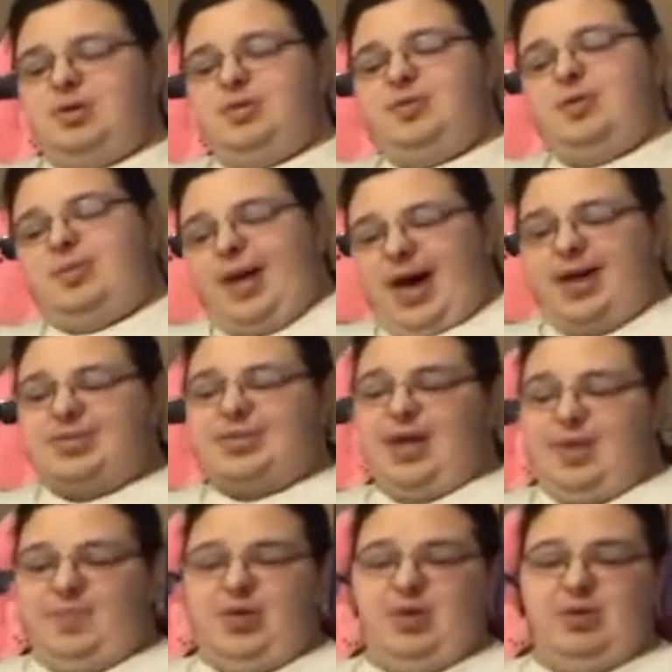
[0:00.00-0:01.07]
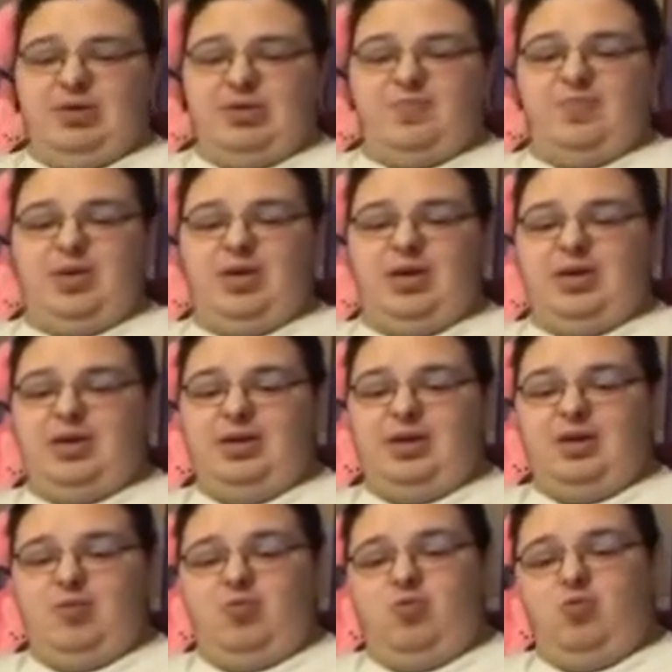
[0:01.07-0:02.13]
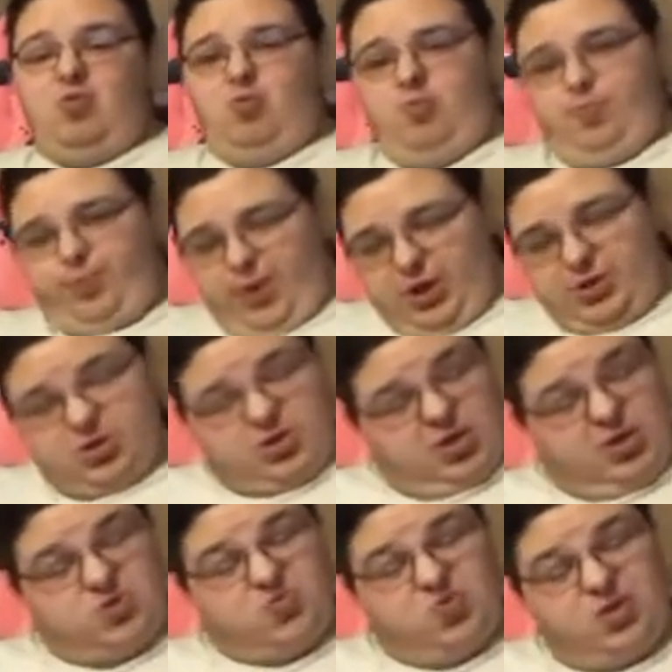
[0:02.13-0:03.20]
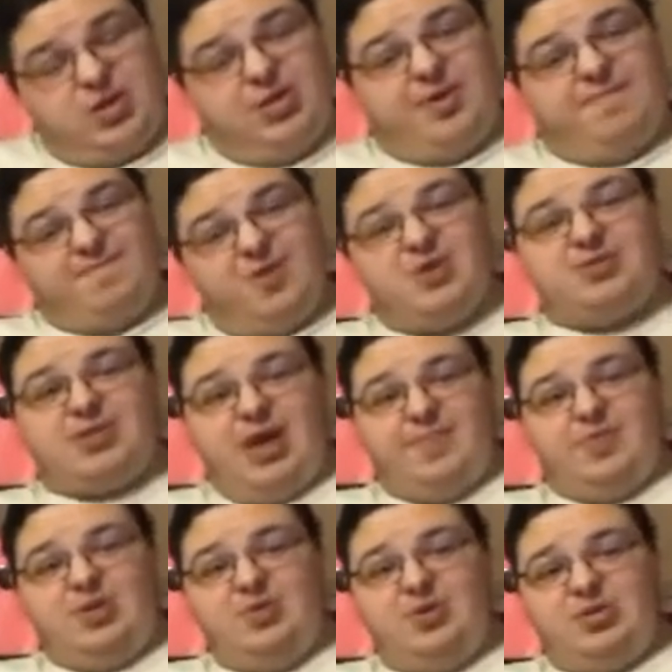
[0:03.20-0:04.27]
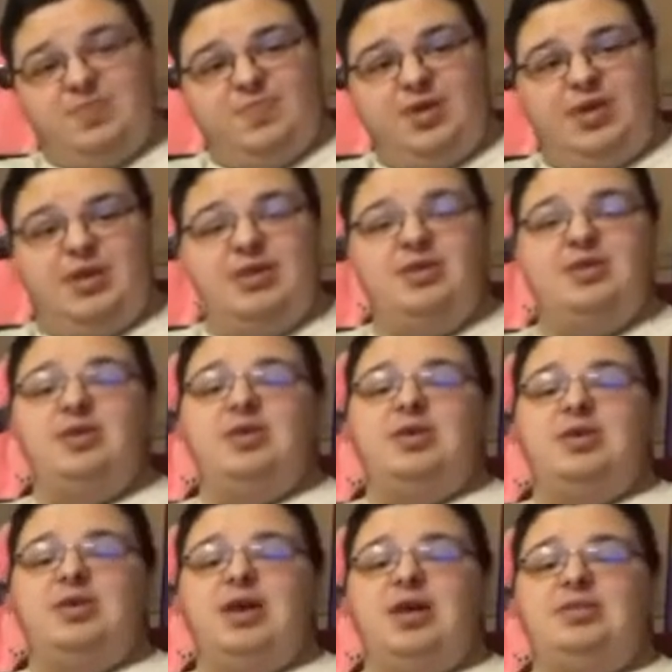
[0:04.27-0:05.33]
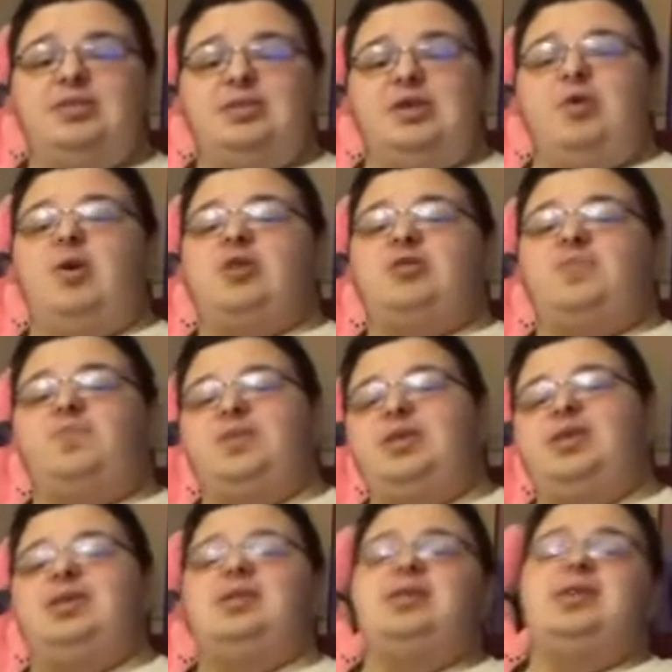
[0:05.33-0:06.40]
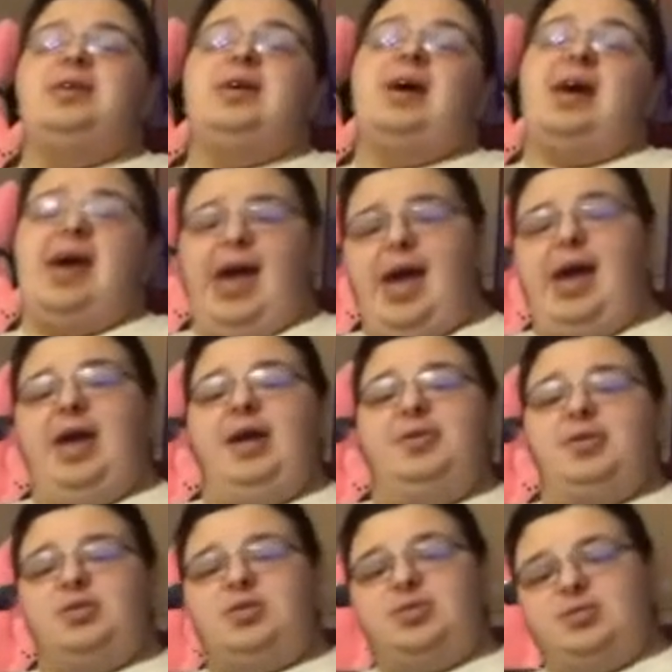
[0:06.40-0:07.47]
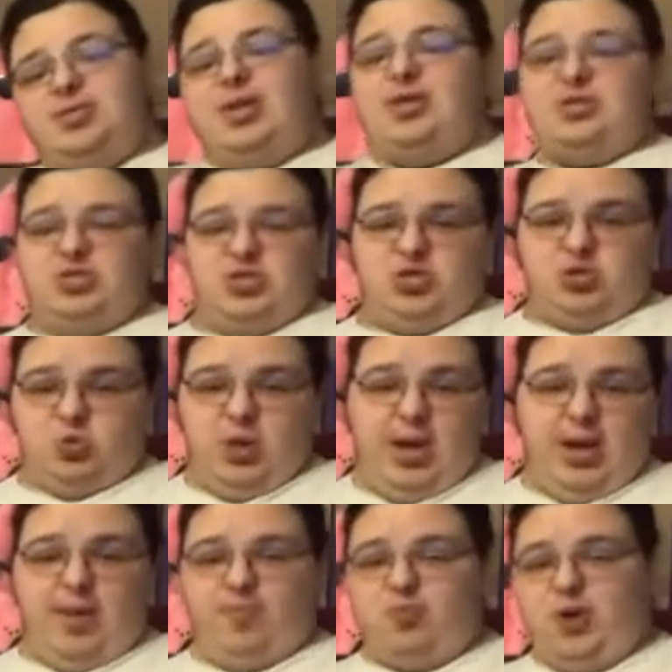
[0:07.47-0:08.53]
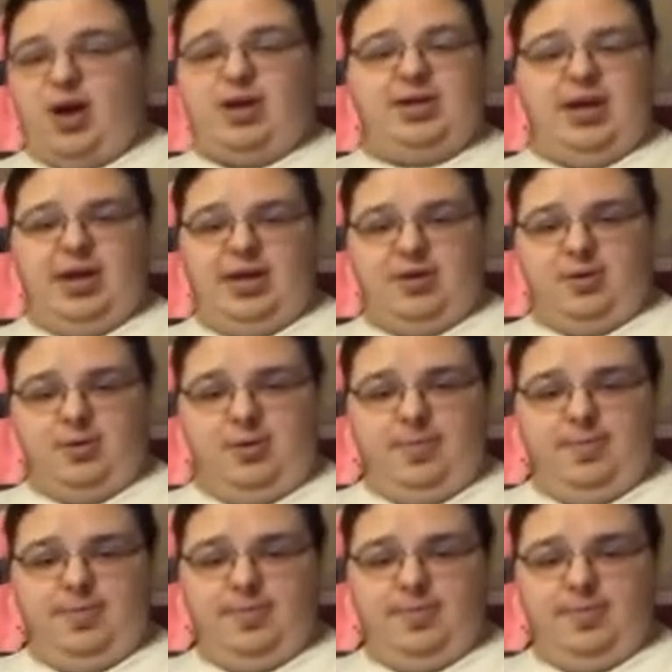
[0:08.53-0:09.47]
the last type of USB, but is really the first type of USB, is USB-A. This is this straight up rectangle.